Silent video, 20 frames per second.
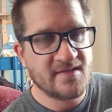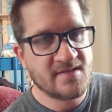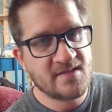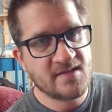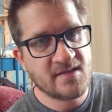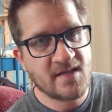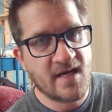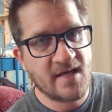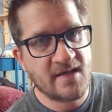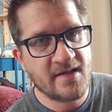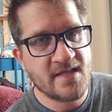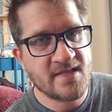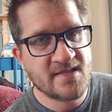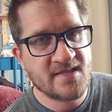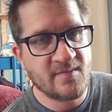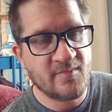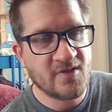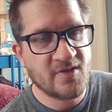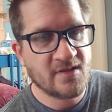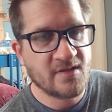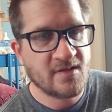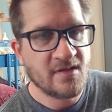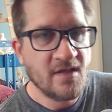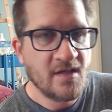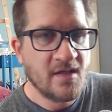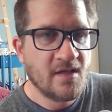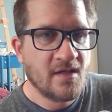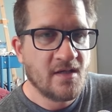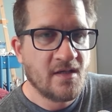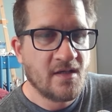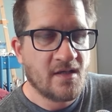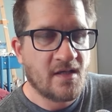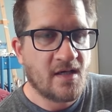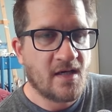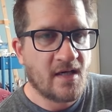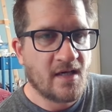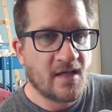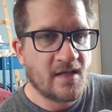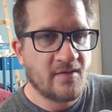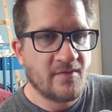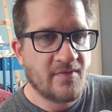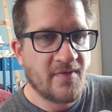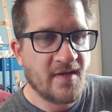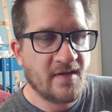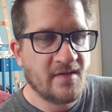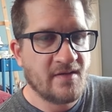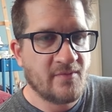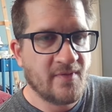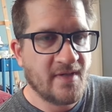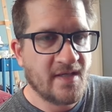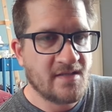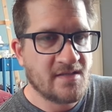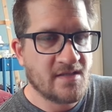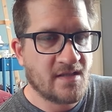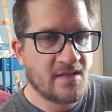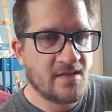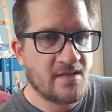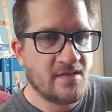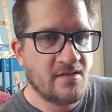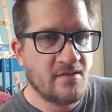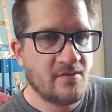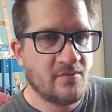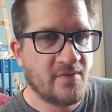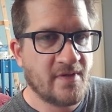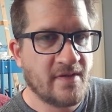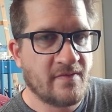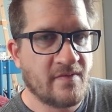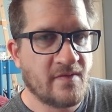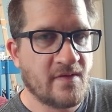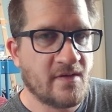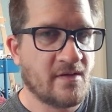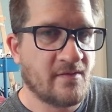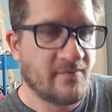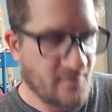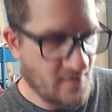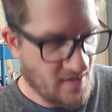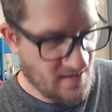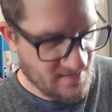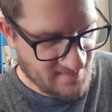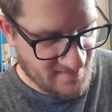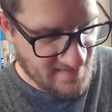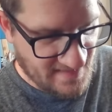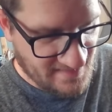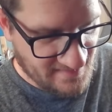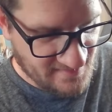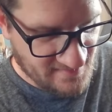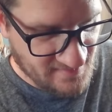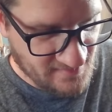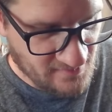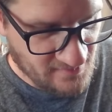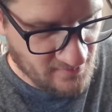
It's kind of the similar thing that we had done with the Fostex. So